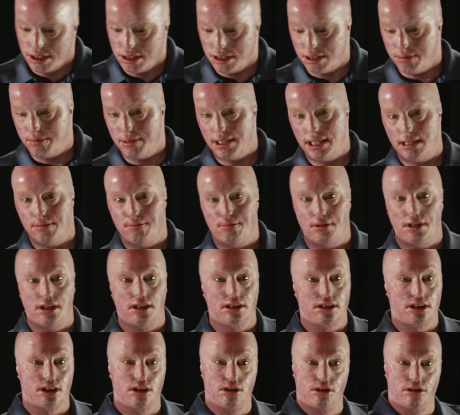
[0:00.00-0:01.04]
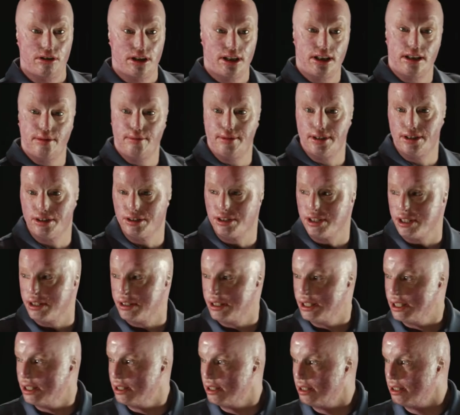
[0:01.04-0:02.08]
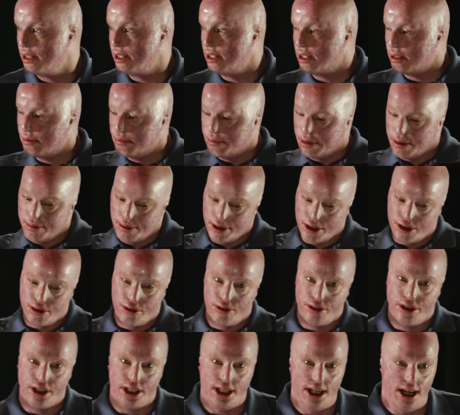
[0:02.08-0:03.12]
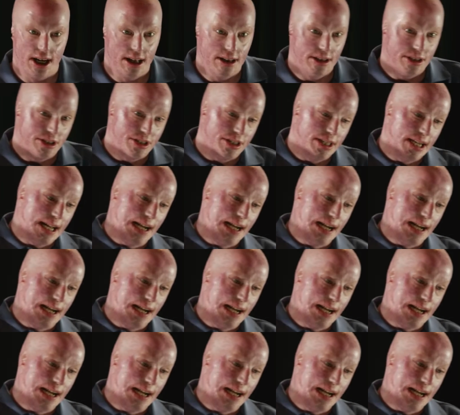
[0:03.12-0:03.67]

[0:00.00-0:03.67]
to being a punk to going in the military. Maybe you go on to college.